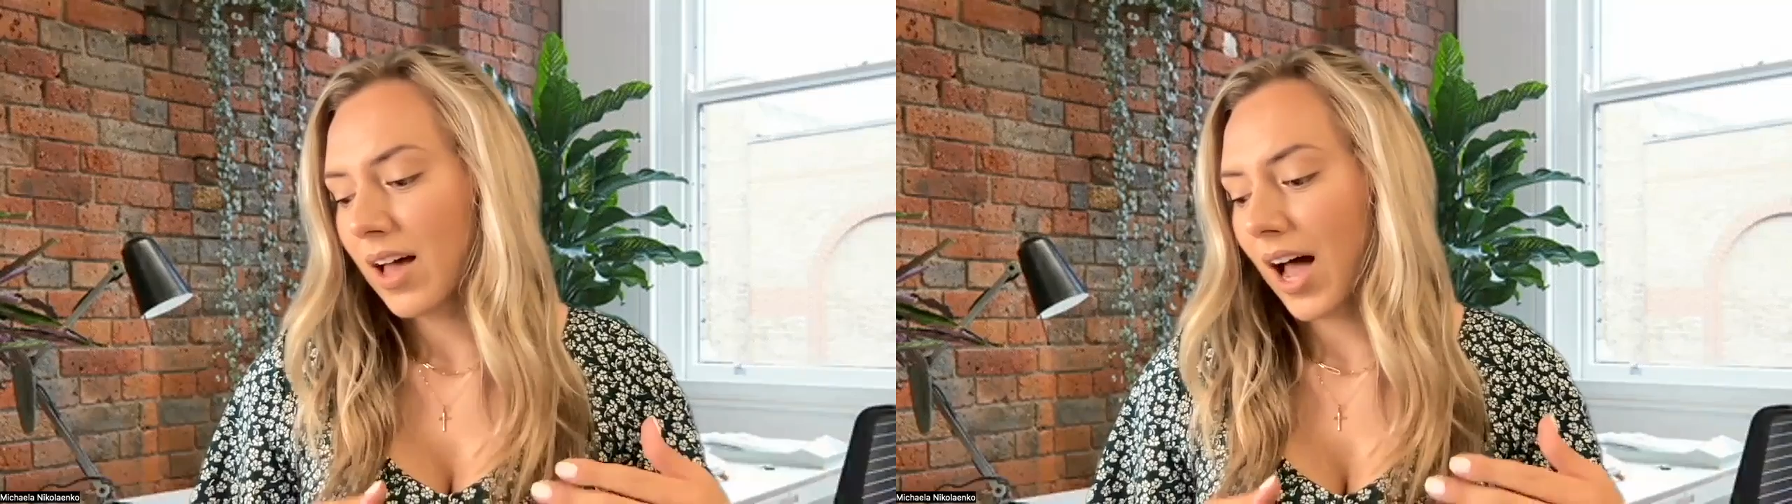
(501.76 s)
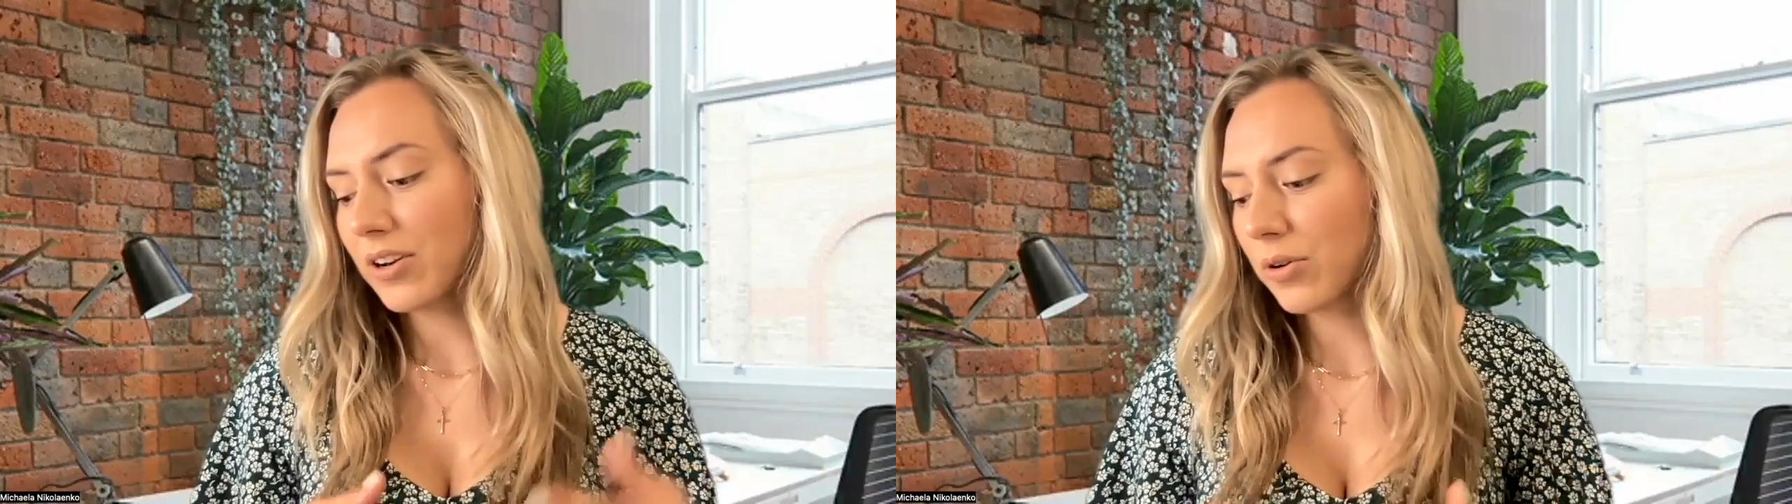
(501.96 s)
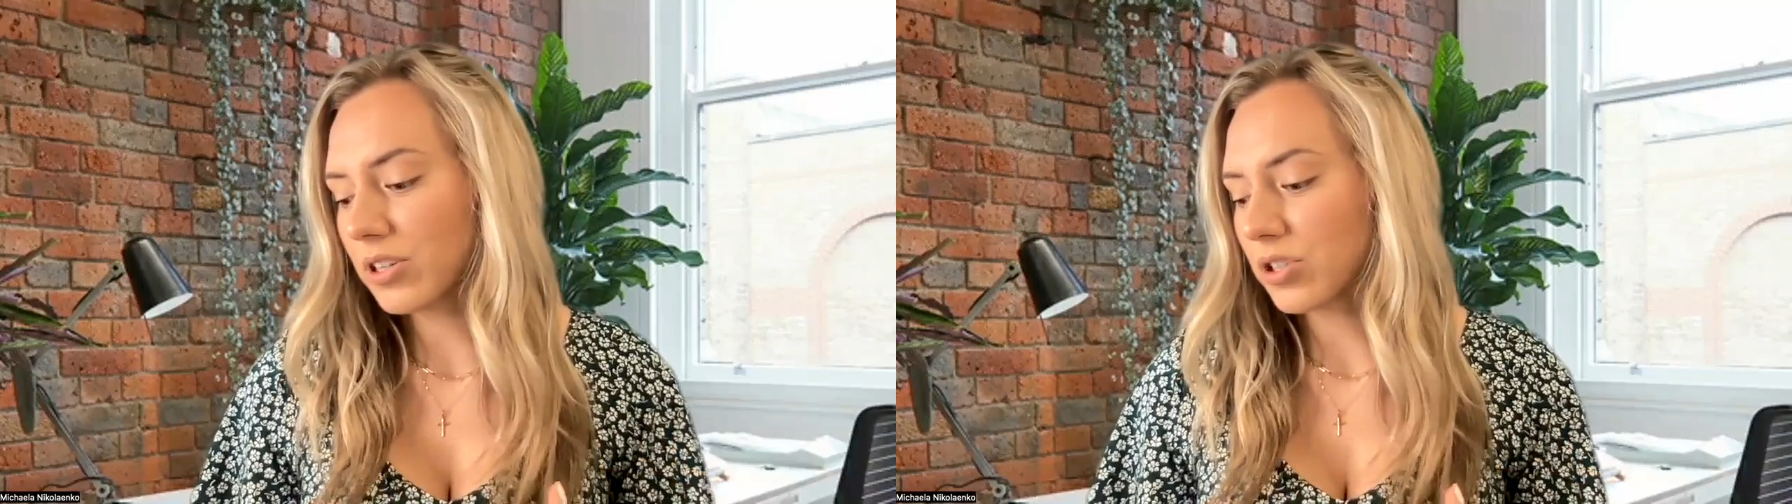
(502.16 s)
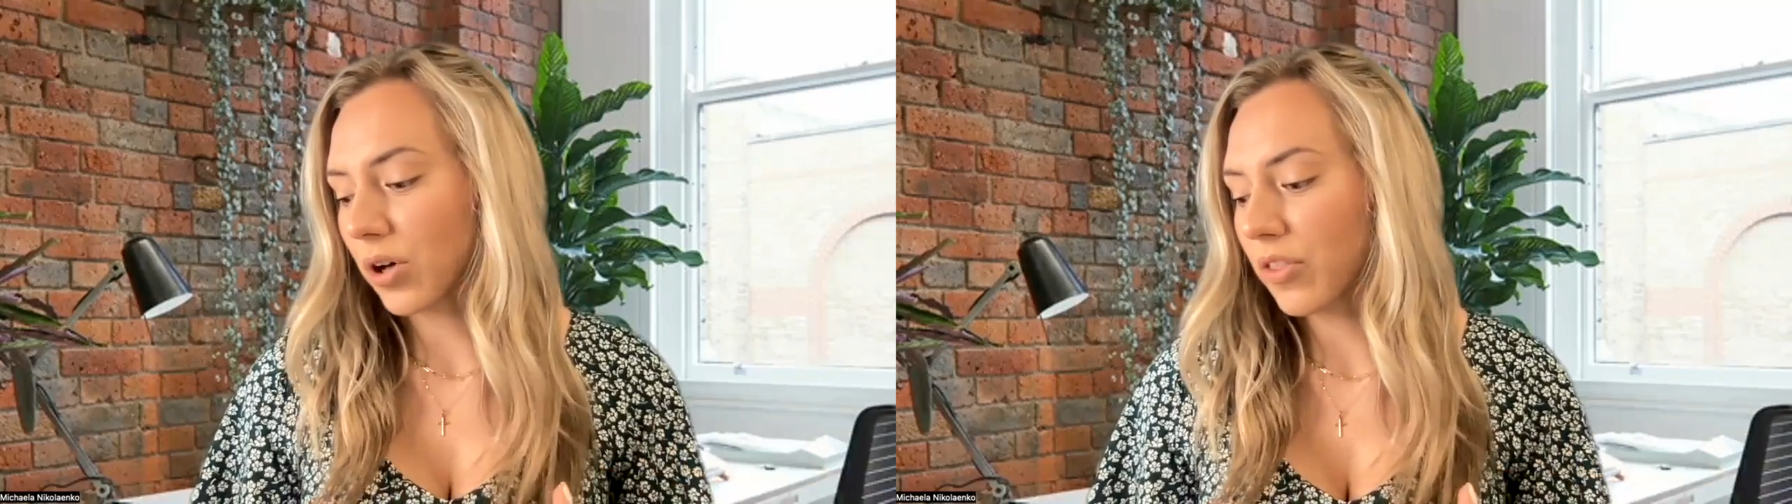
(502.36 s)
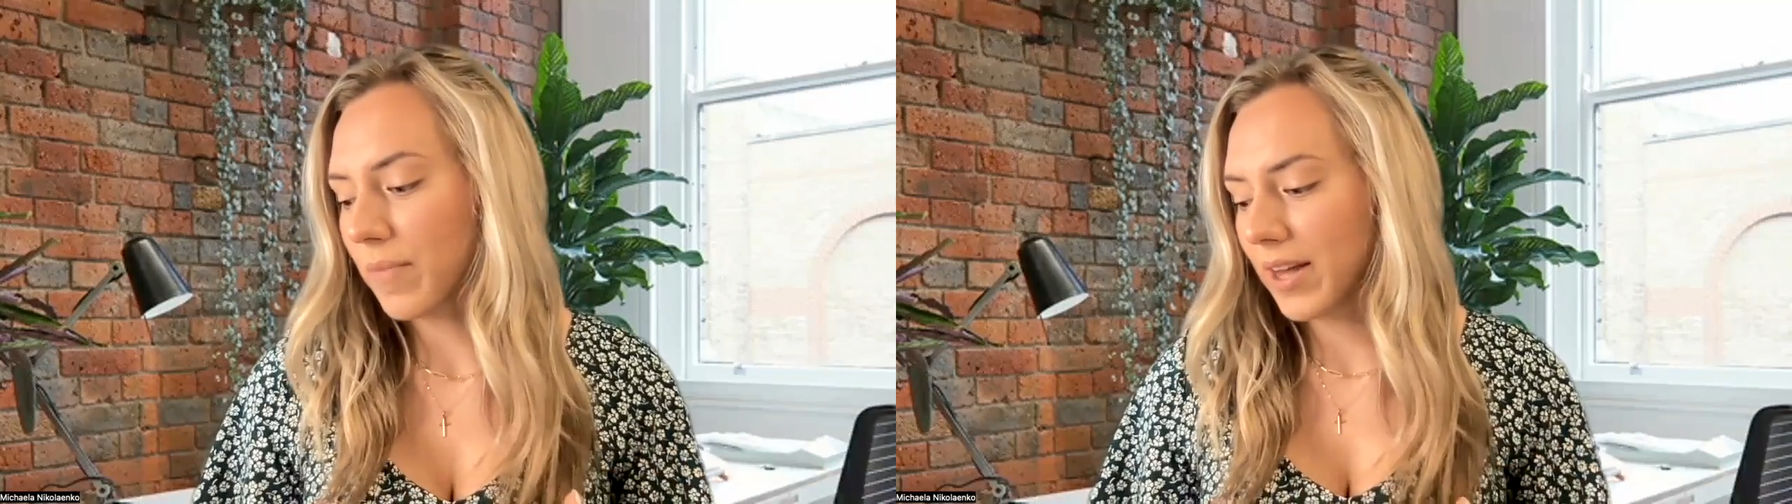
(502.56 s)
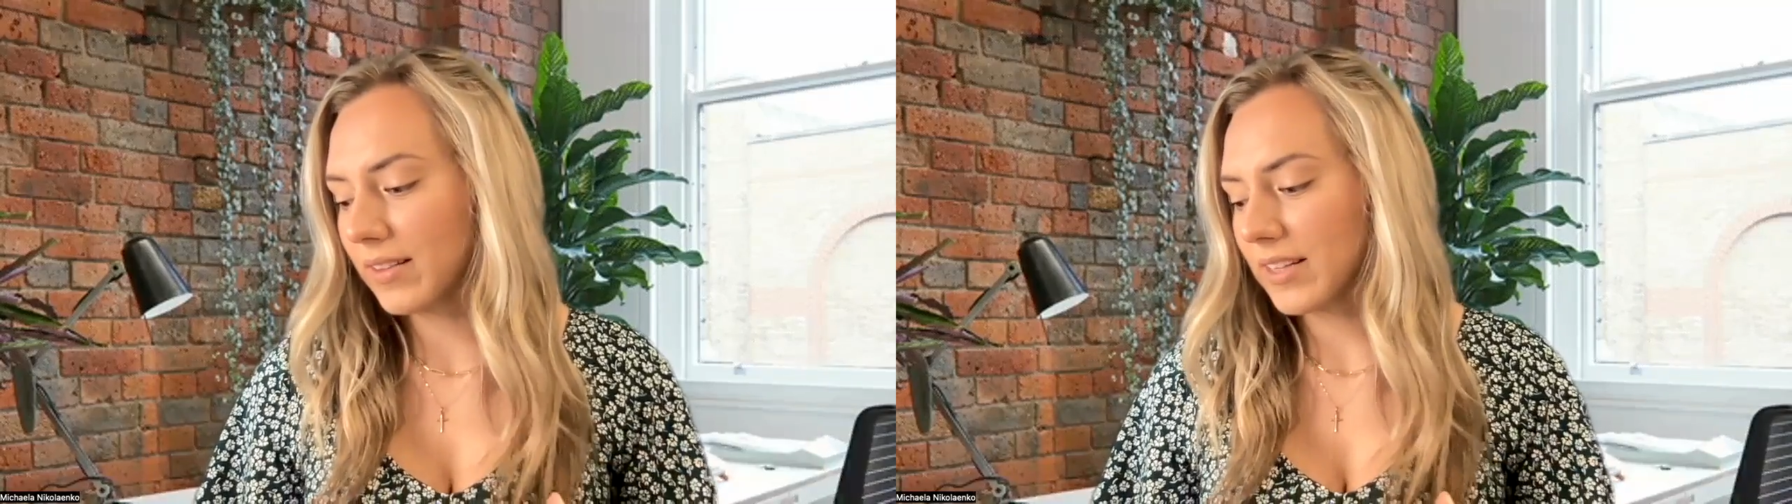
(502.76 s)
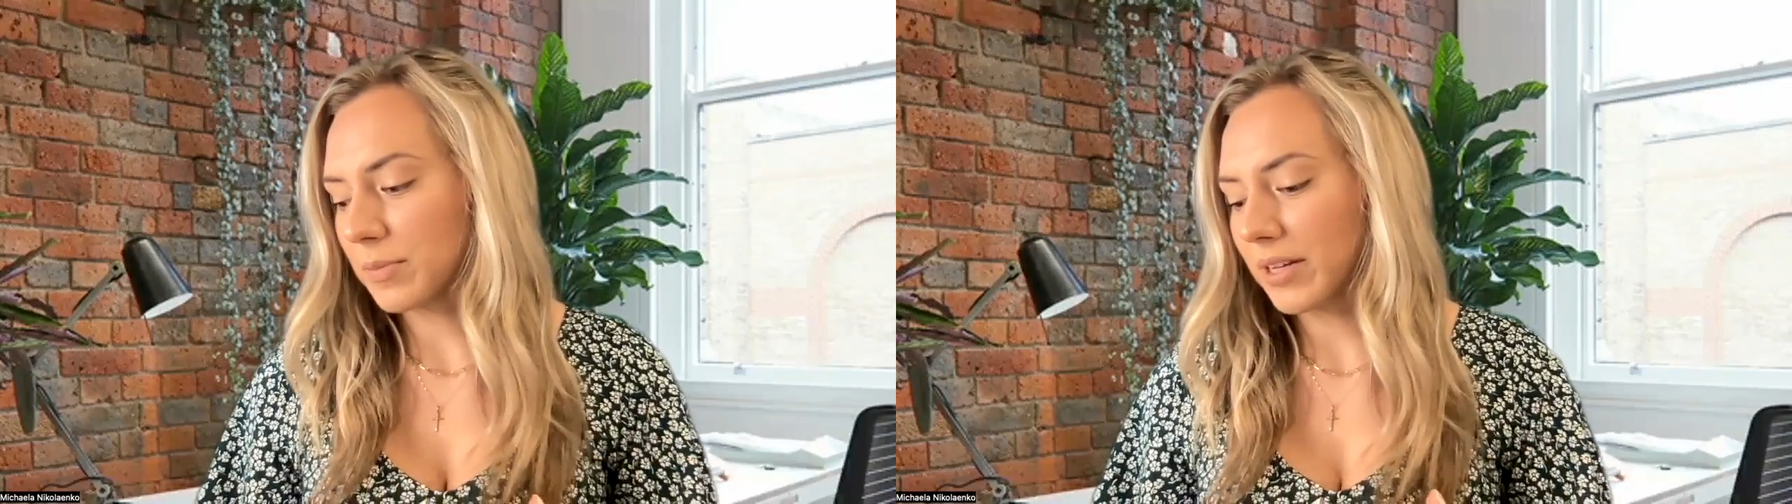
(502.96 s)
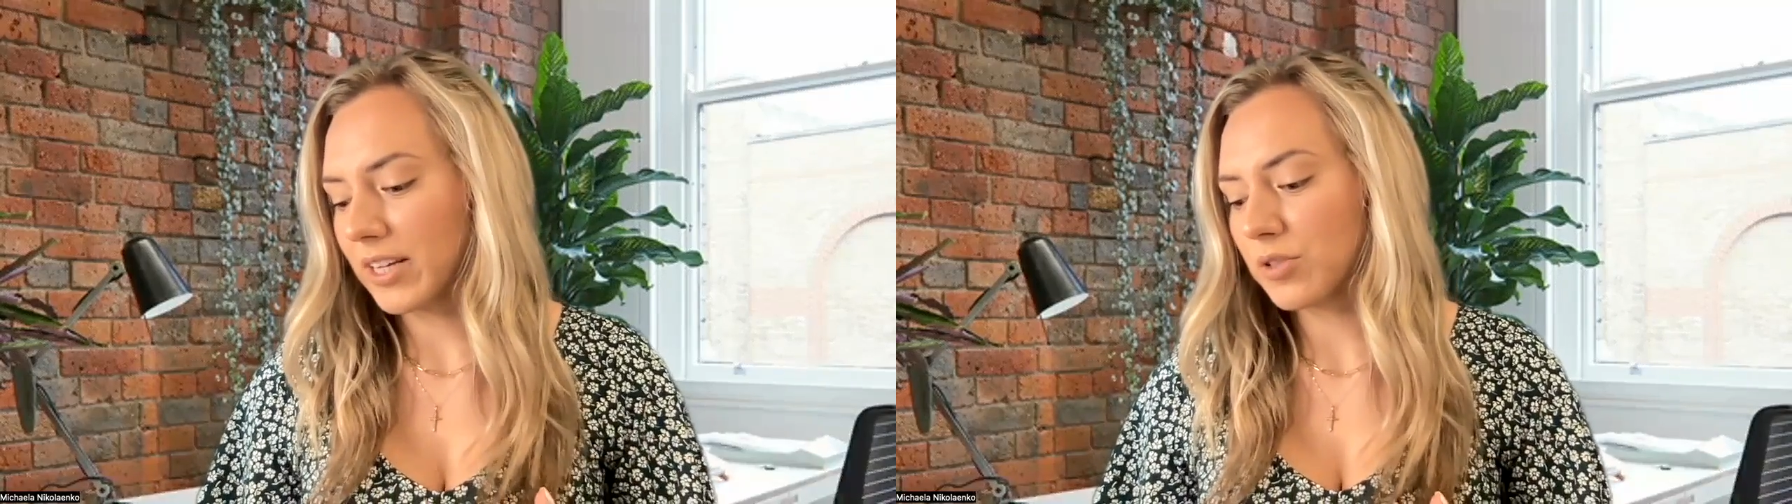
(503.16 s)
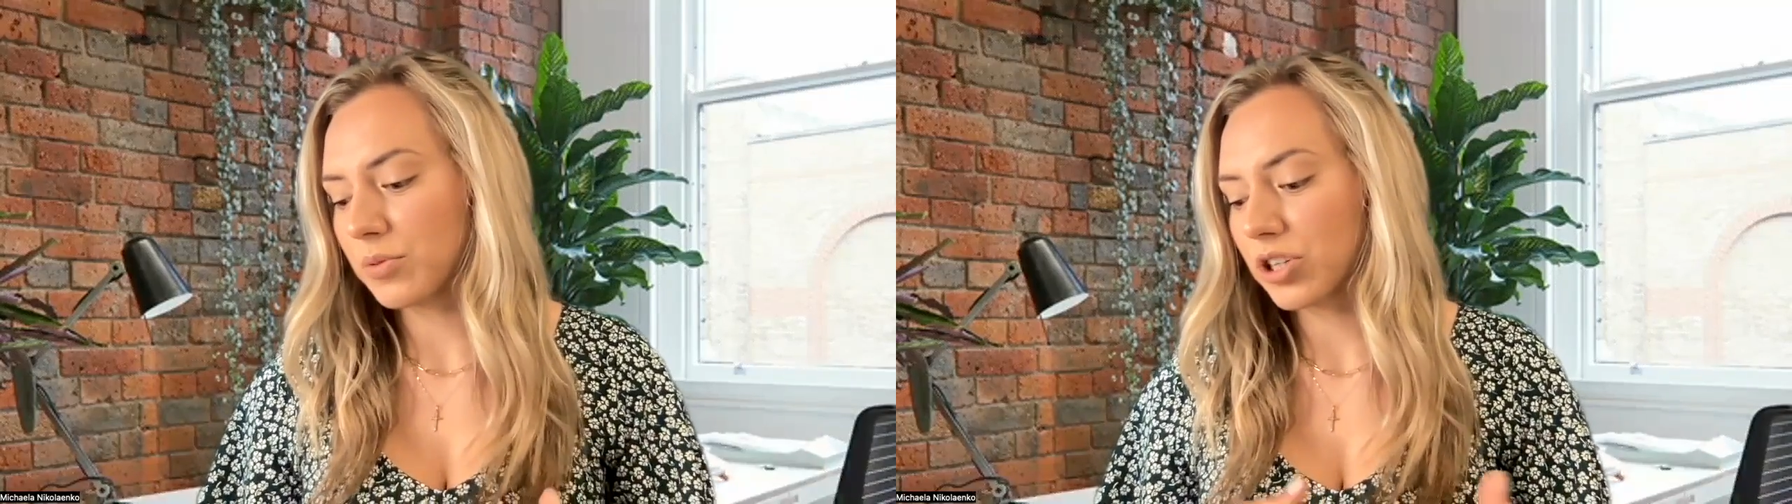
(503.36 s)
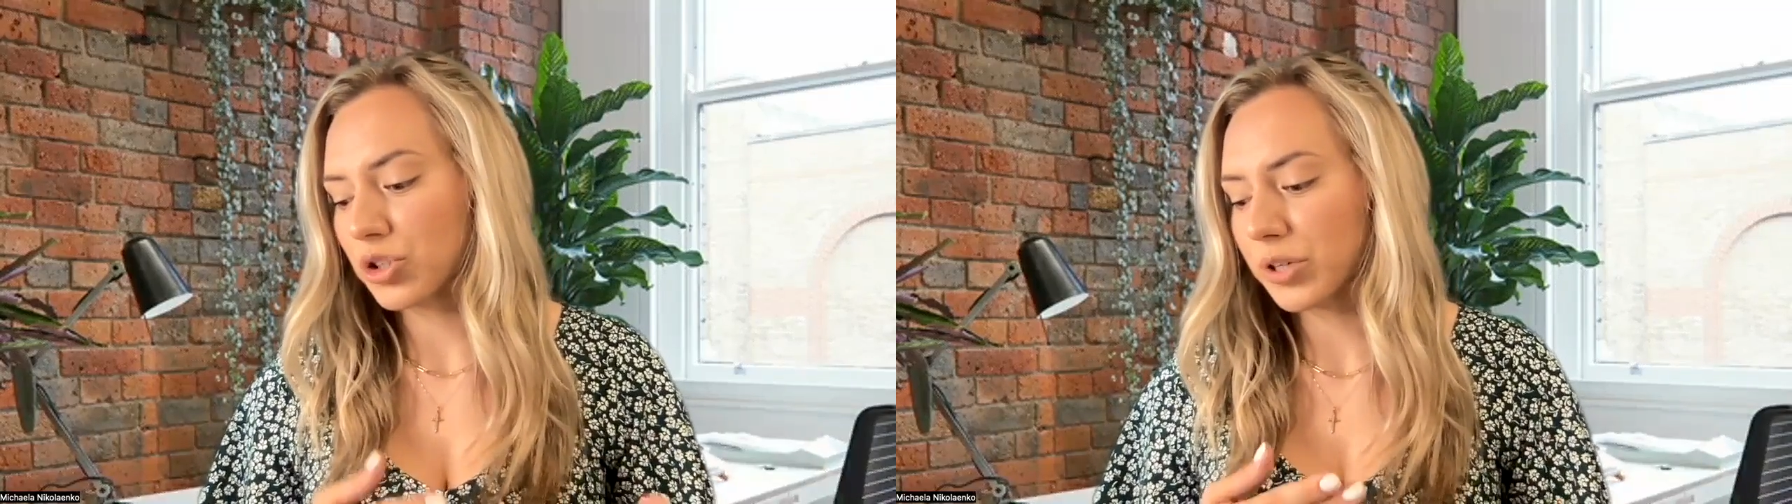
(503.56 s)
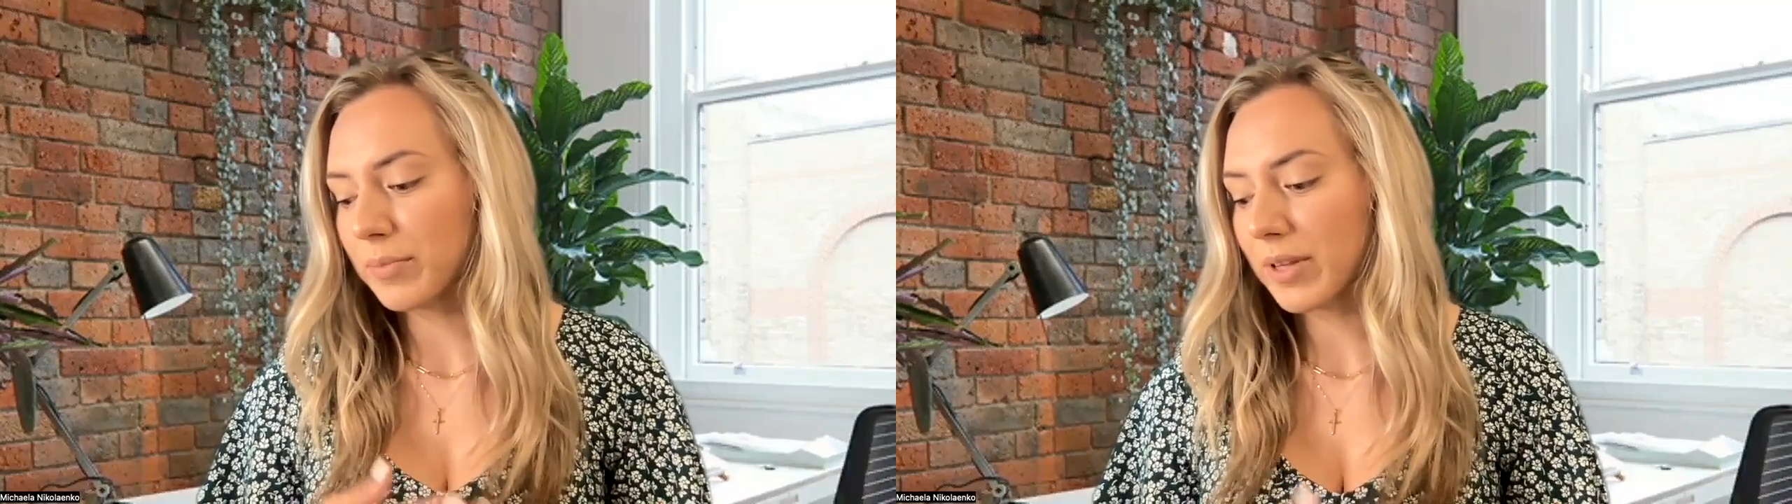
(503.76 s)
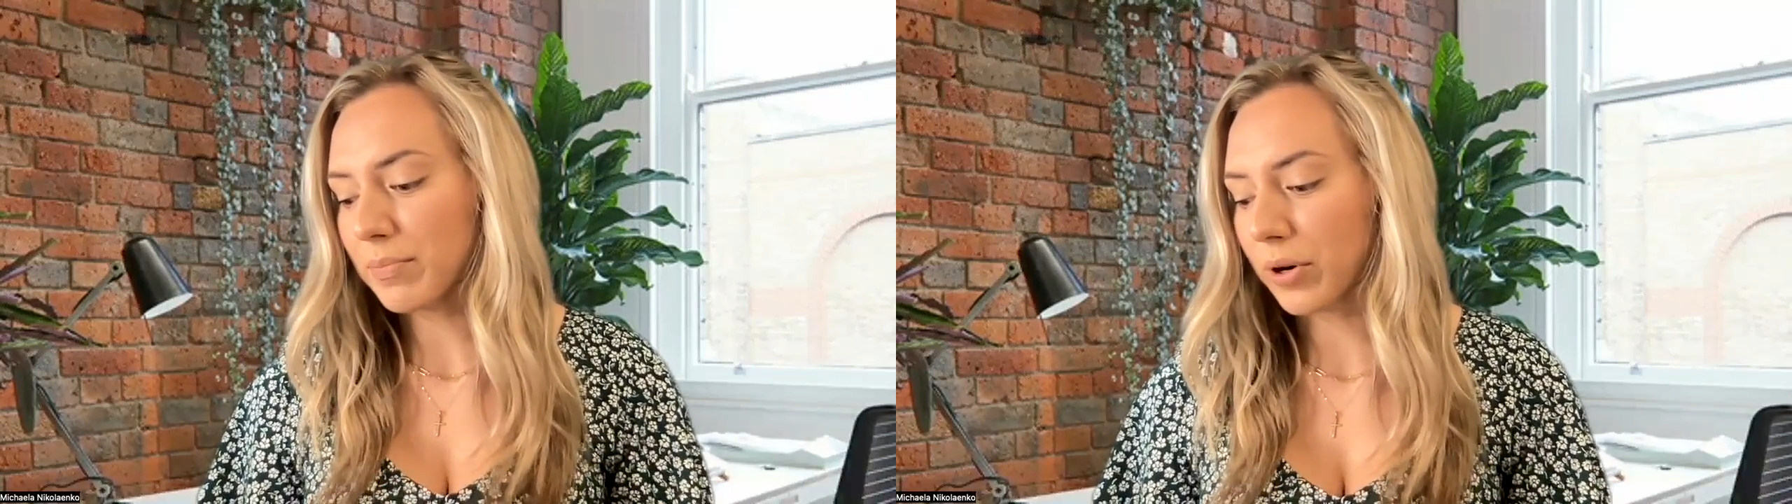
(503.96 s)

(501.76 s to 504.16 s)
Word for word: I noticed all the men in this place were extremely